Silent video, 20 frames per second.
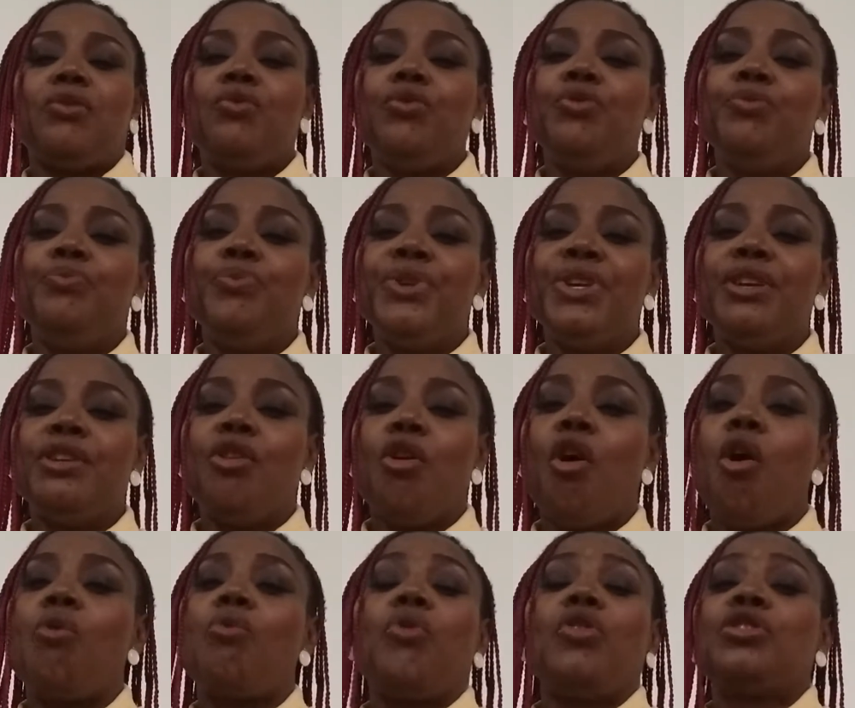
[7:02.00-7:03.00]
will be
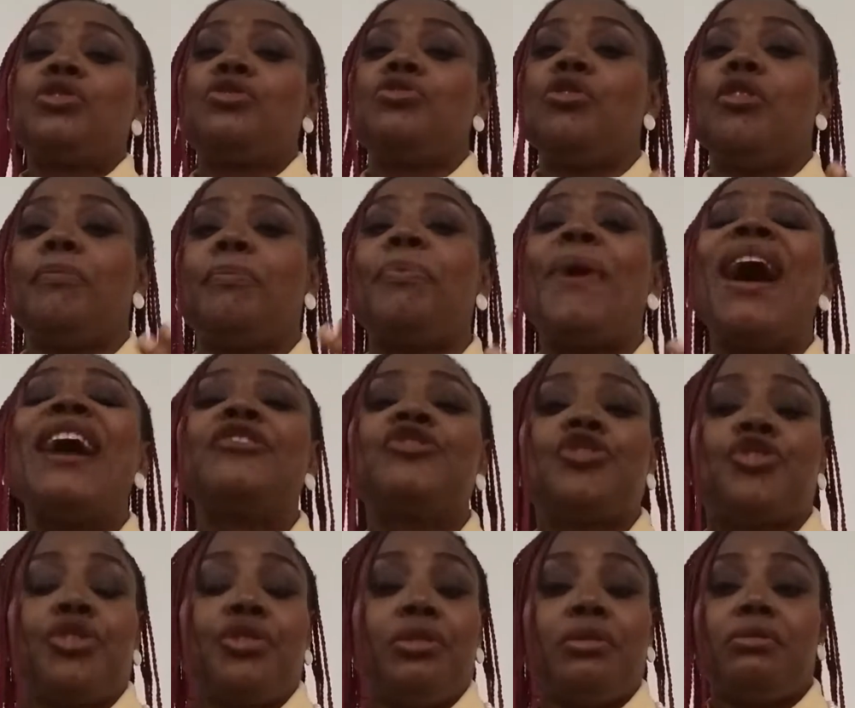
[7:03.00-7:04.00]
or what your
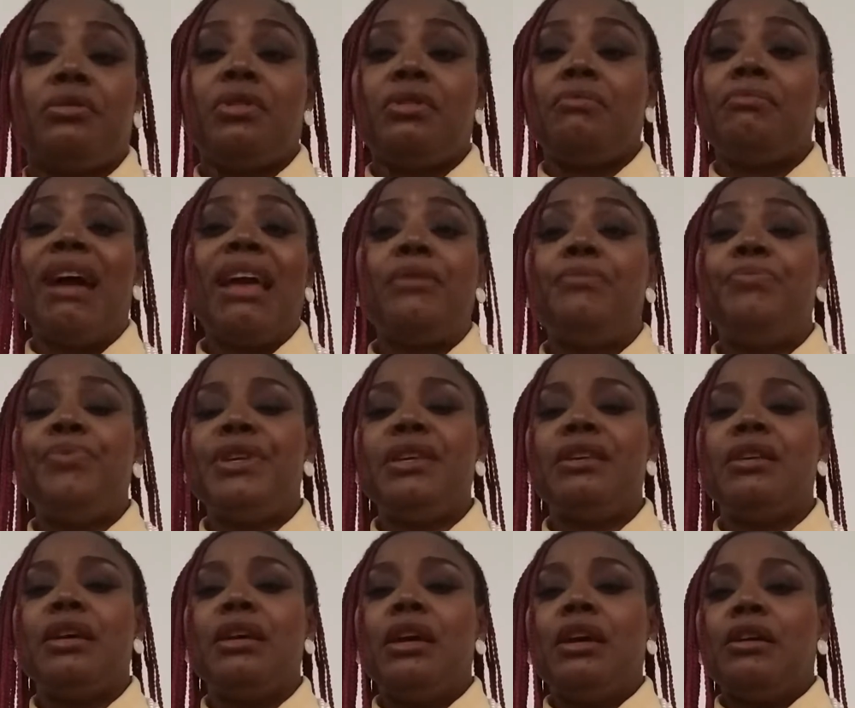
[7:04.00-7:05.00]
passion might
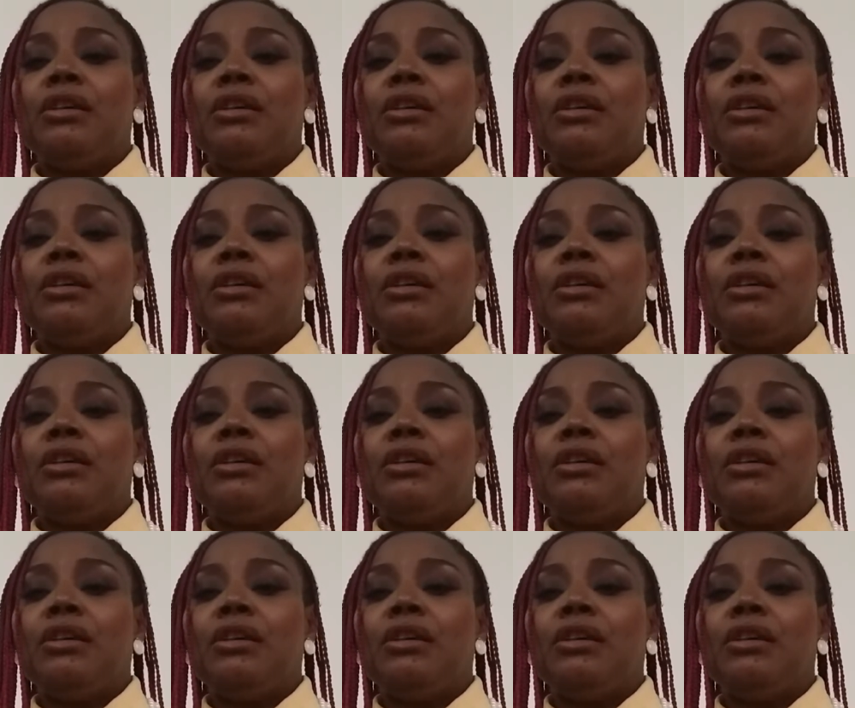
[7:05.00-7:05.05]
be.